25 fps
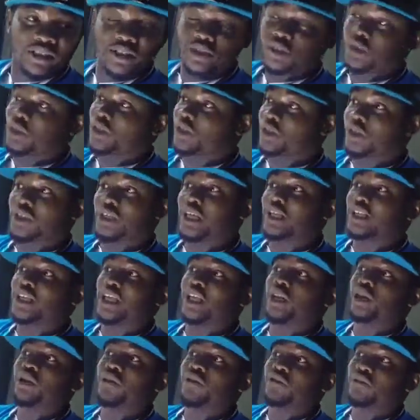It's going
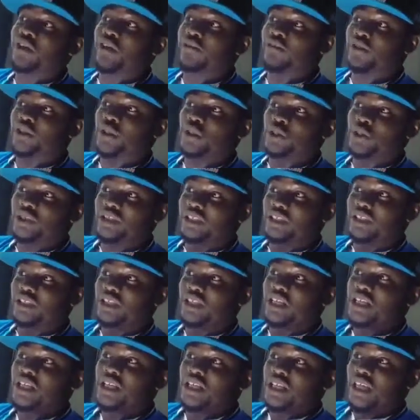to a lot of
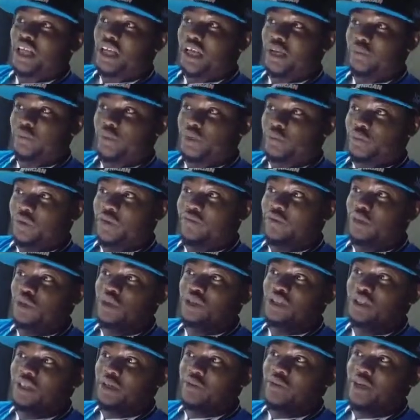revolutionary
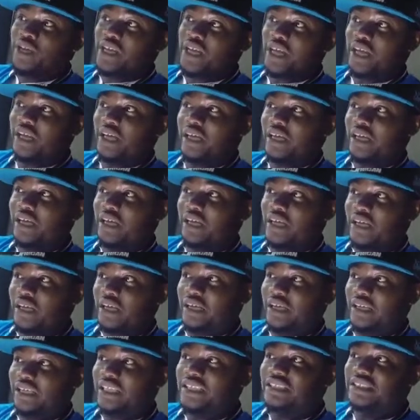
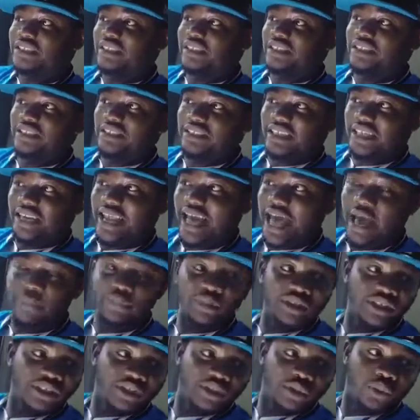incidences that
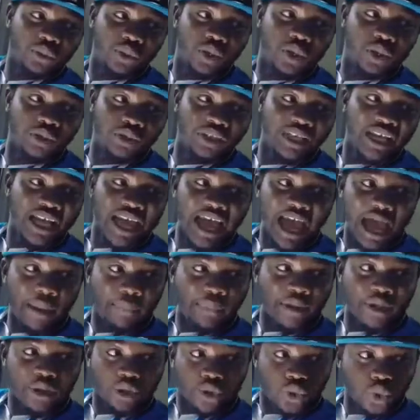happen in the world
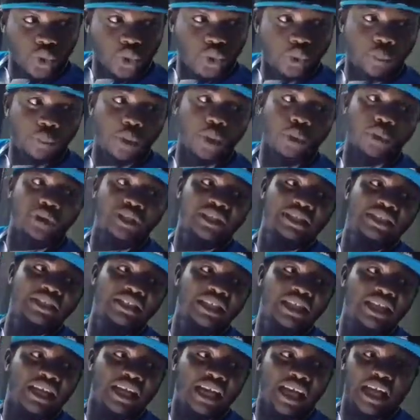happen through
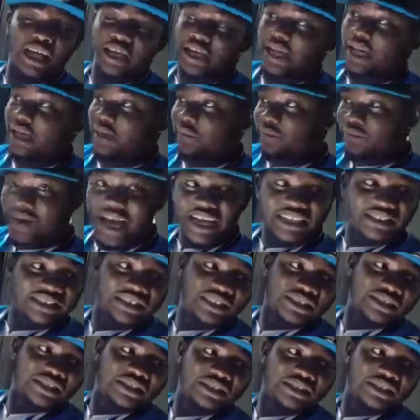poets and writers.